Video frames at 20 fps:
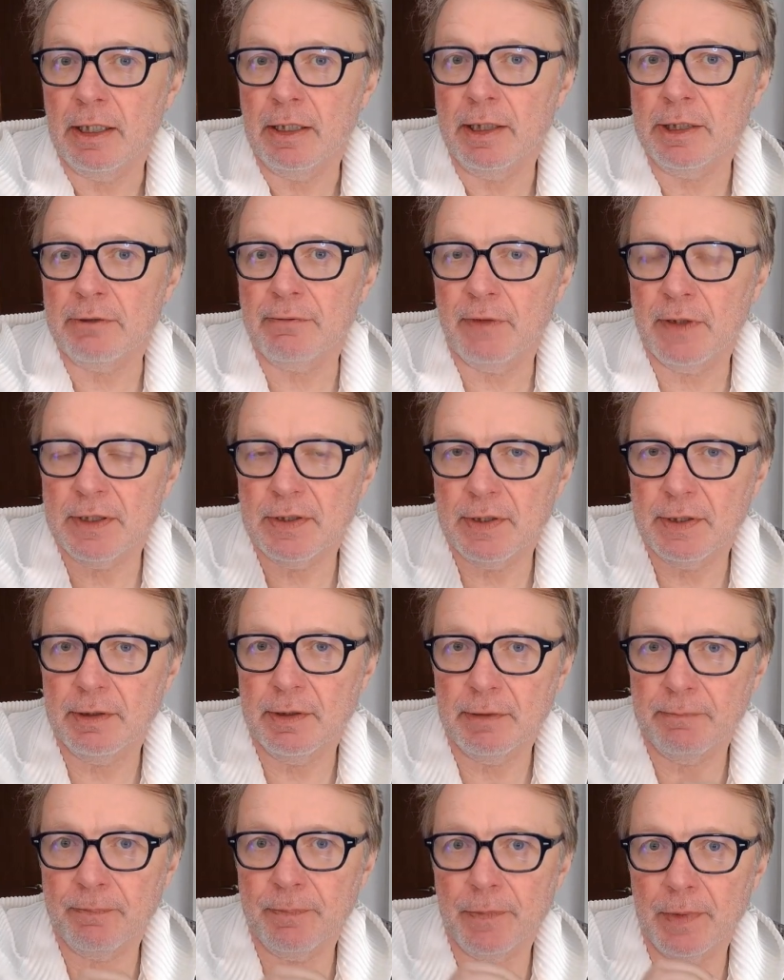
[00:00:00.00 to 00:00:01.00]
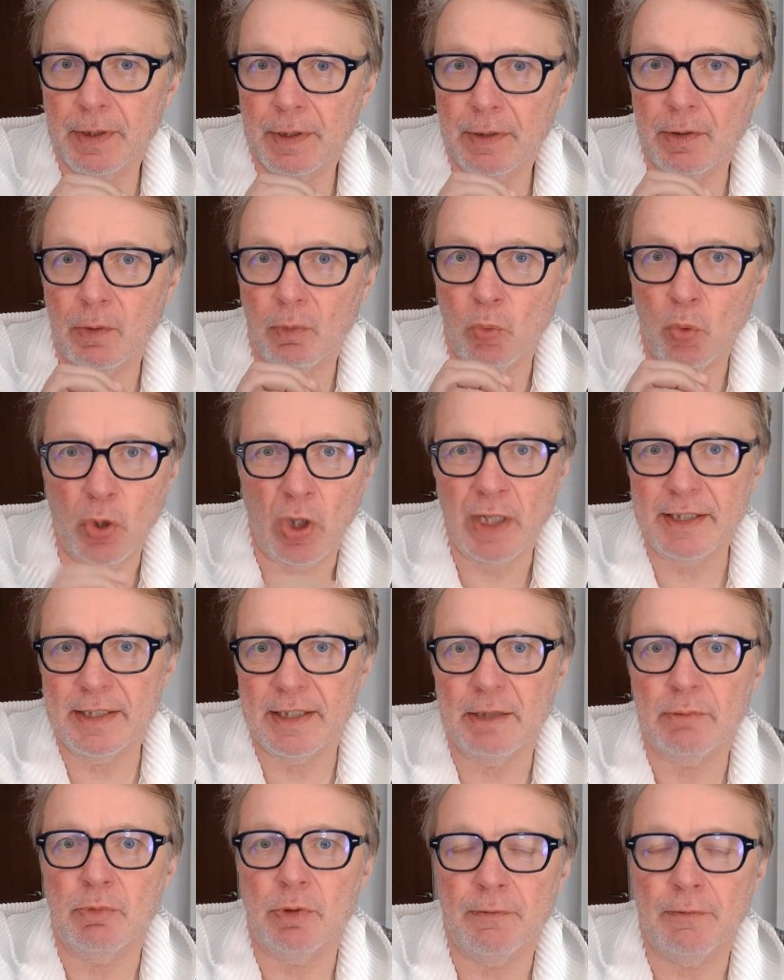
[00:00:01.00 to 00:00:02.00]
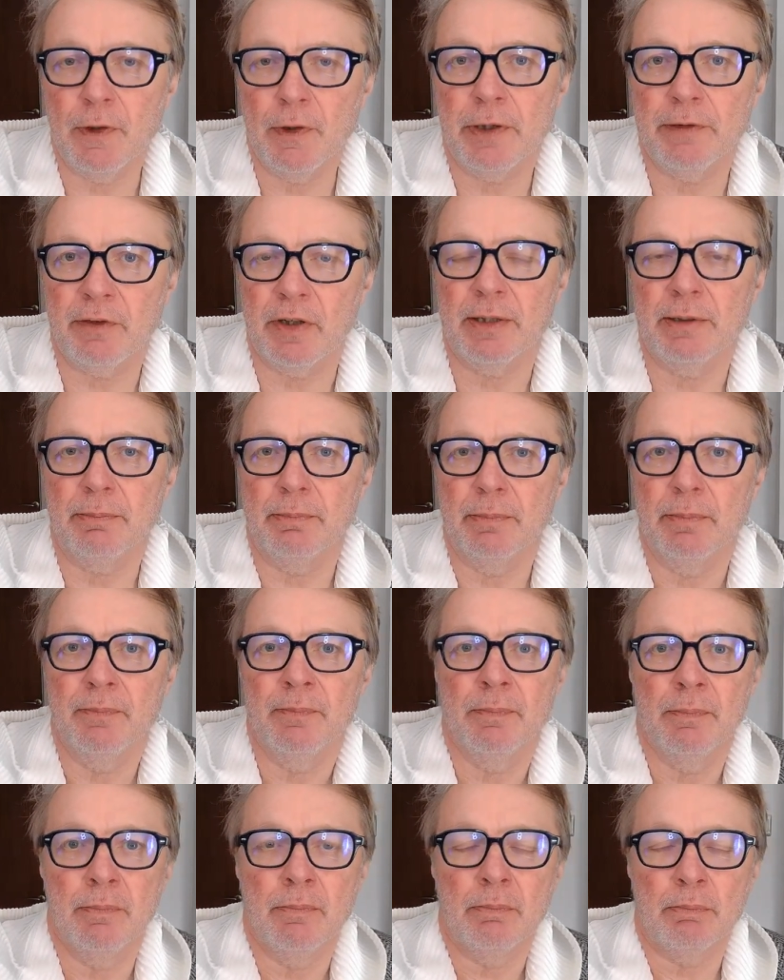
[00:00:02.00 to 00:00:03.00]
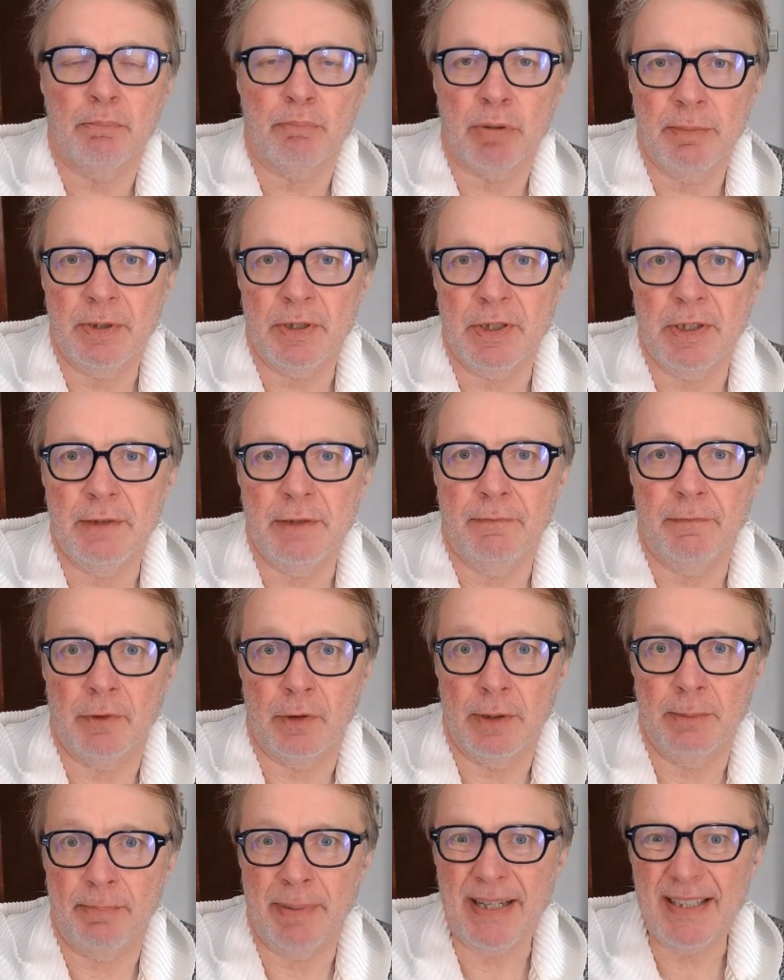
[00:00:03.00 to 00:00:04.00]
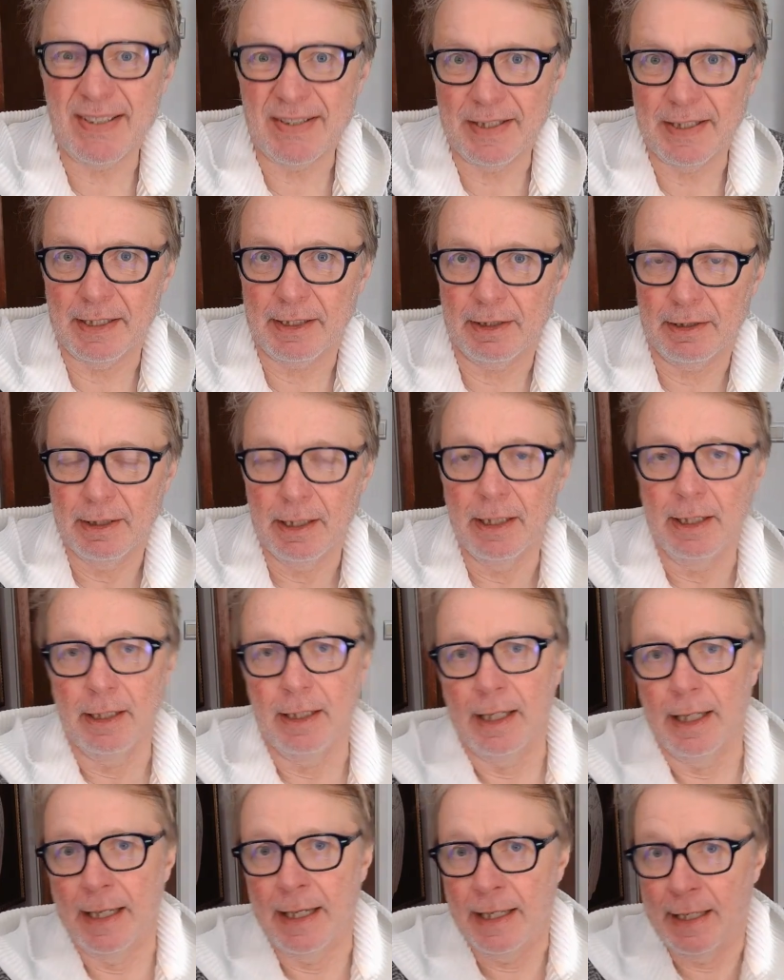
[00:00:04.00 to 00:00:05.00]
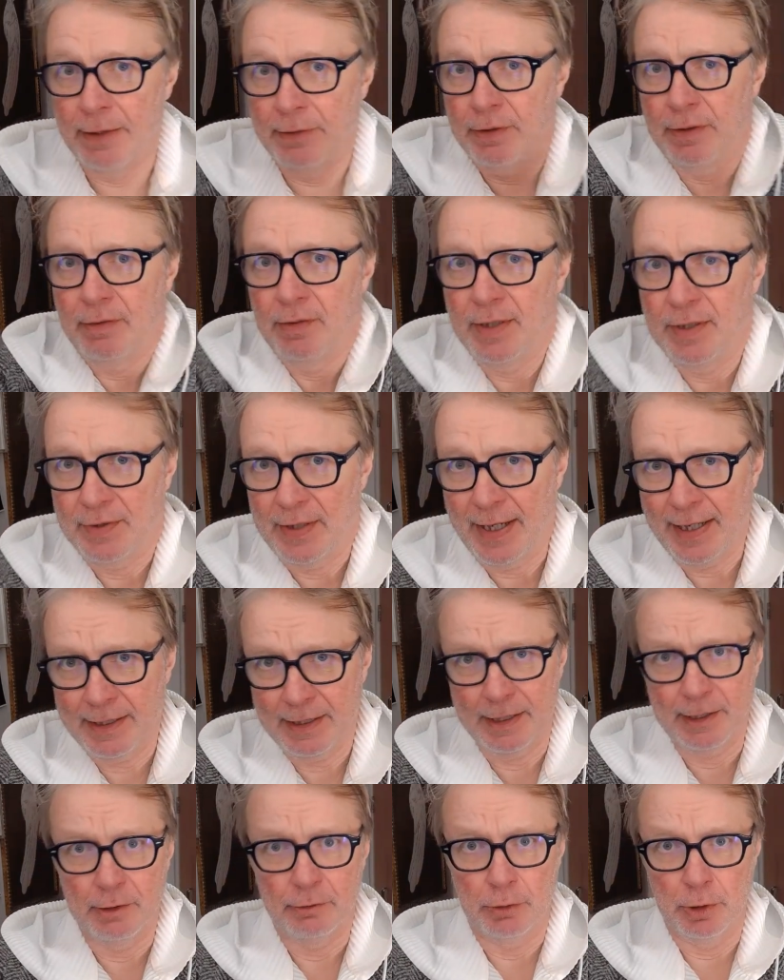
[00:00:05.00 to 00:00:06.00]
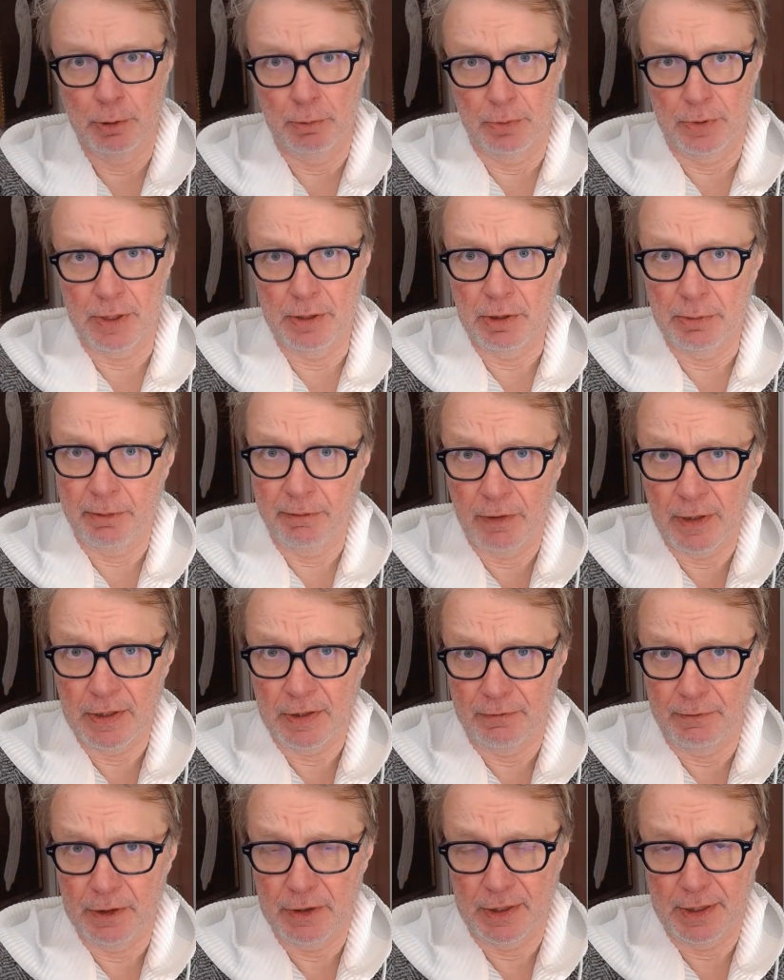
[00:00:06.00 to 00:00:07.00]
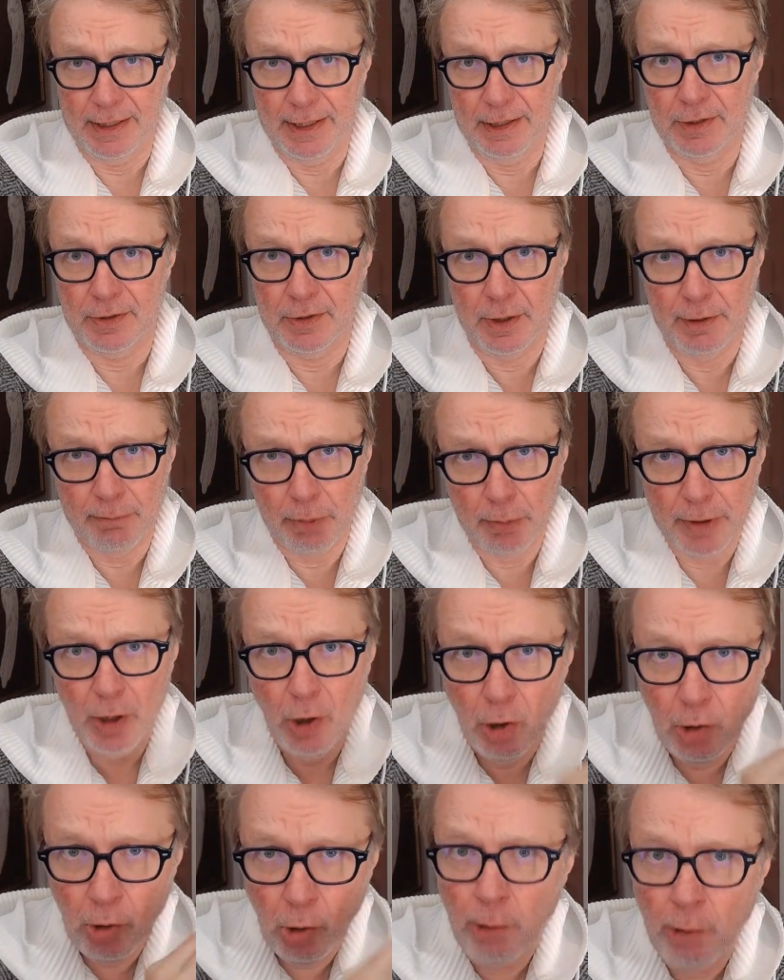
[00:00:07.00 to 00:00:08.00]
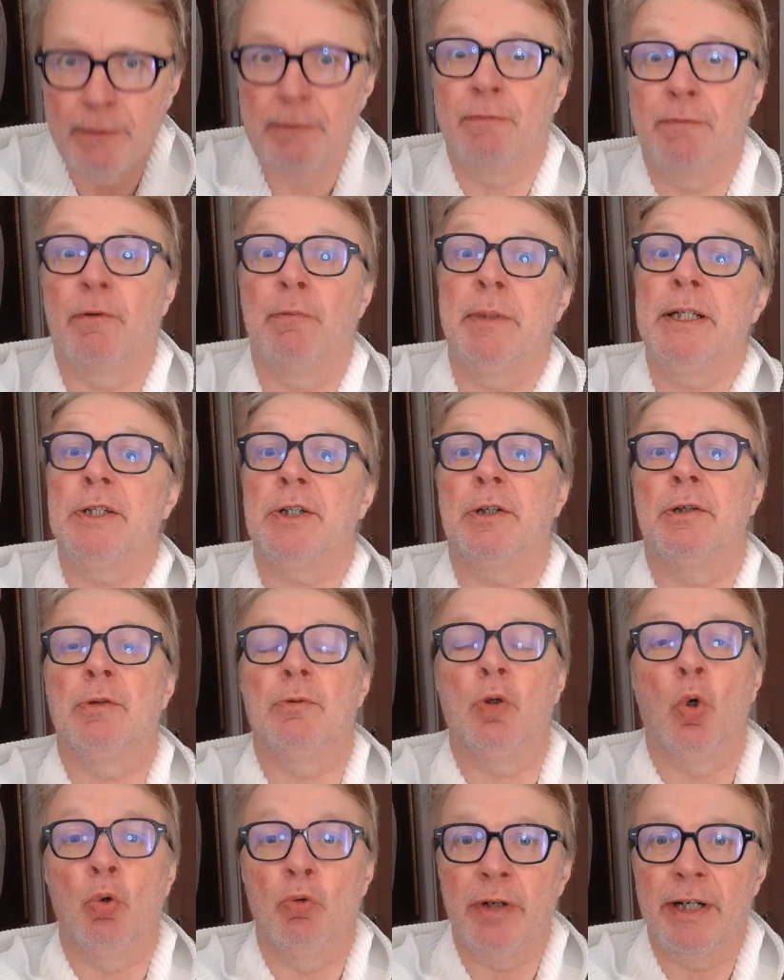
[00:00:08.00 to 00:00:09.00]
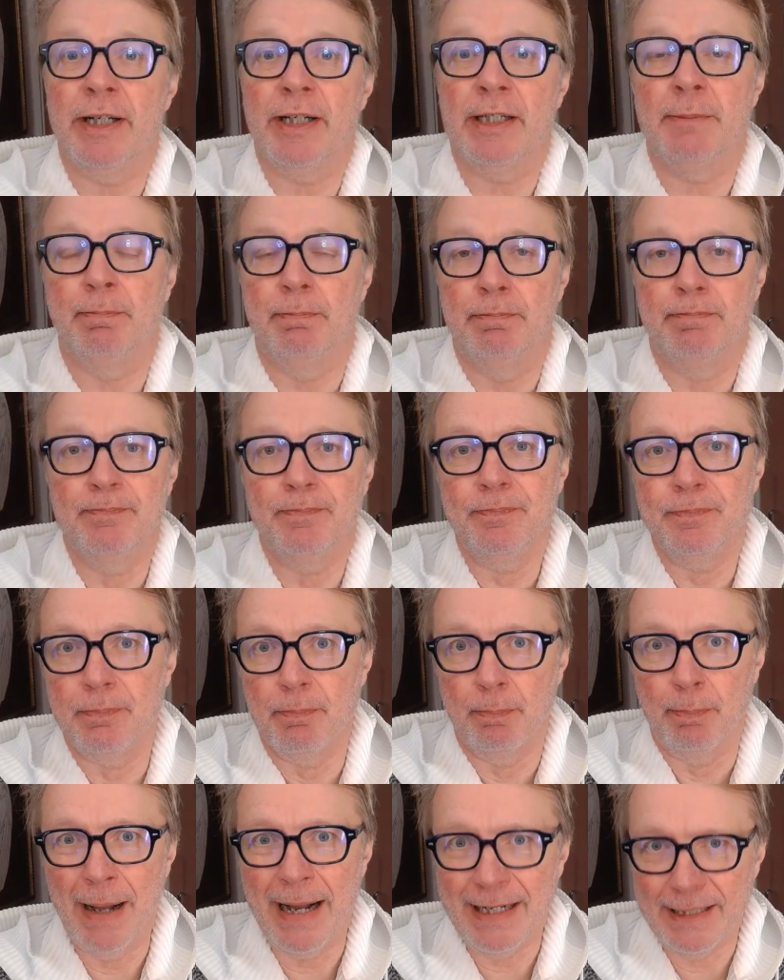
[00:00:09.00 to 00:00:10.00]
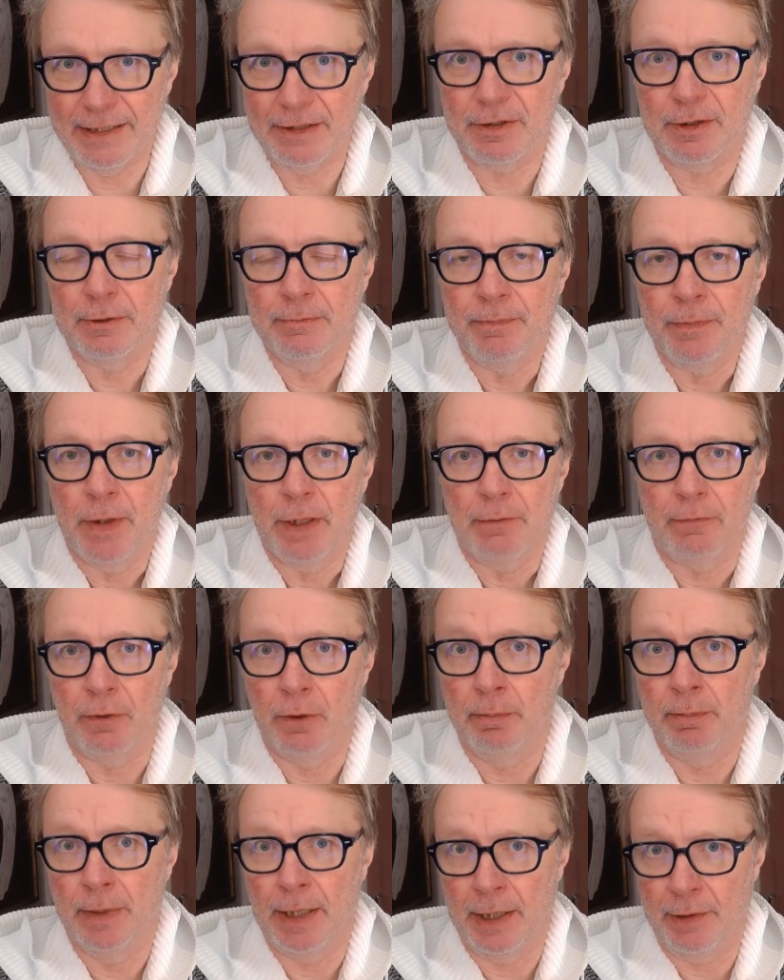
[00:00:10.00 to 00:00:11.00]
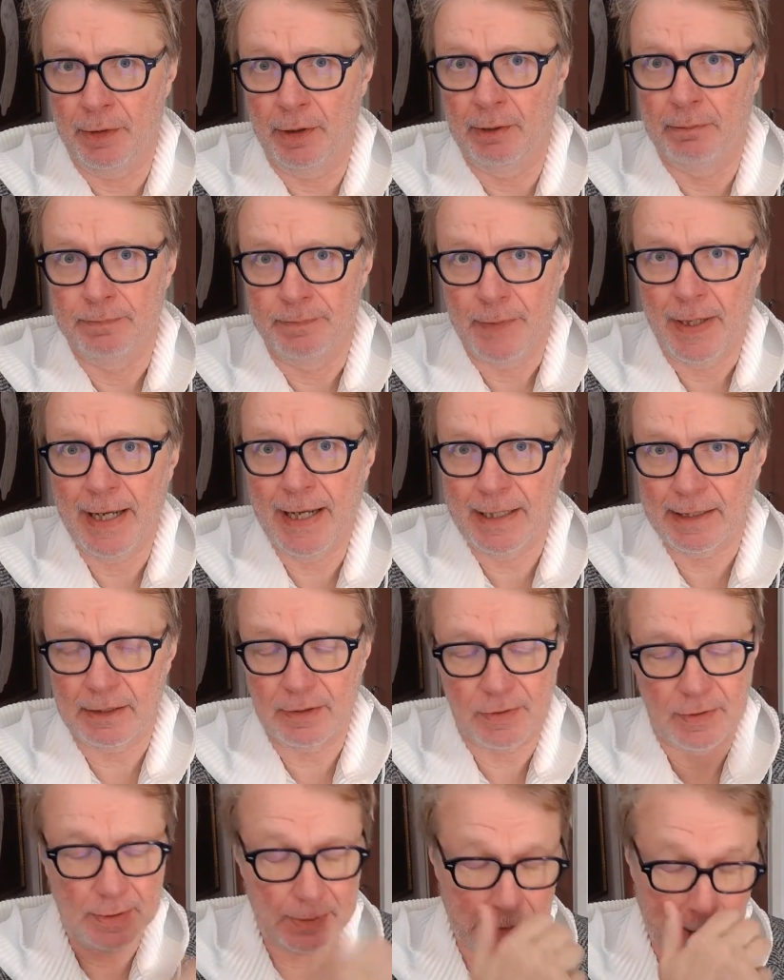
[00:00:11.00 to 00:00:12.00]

Let's face it, what I did was very, very primitive, very basic, and this hacking group seemed to be very sophisticated. So they probably got a lot of information already banked from other hacks,